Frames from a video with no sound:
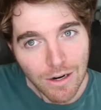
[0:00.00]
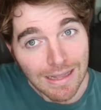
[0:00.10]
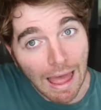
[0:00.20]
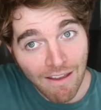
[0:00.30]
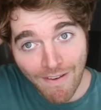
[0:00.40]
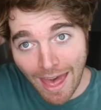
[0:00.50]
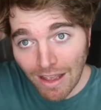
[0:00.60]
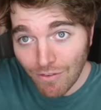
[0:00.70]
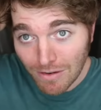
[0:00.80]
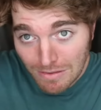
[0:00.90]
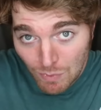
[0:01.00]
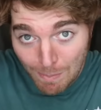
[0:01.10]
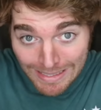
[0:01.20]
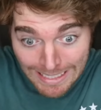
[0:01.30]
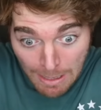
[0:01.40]
Is there a life hack for
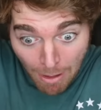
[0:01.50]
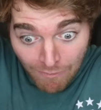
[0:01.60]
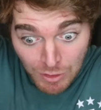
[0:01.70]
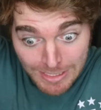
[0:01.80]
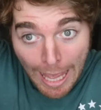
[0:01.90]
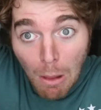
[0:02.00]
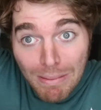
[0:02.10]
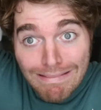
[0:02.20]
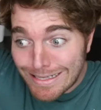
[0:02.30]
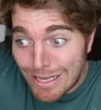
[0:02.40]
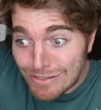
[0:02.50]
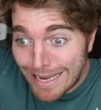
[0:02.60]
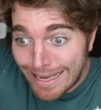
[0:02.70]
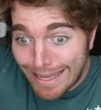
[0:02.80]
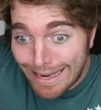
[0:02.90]
ripping tape off your scalp? Because I'll
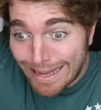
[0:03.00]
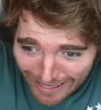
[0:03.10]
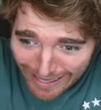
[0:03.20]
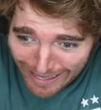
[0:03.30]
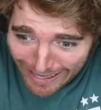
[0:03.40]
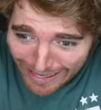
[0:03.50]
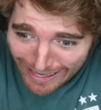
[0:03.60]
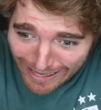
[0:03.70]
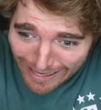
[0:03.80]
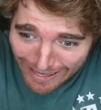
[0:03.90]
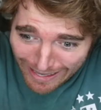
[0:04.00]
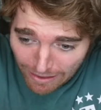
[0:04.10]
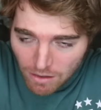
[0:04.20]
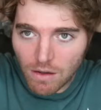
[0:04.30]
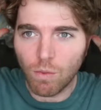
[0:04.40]
take it.
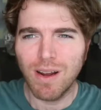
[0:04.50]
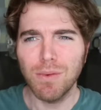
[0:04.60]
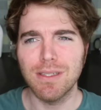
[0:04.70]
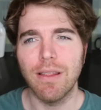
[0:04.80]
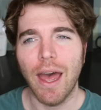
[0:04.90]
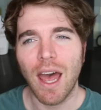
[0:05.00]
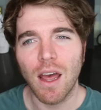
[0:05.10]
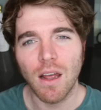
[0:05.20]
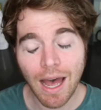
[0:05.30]
Eee! What was that?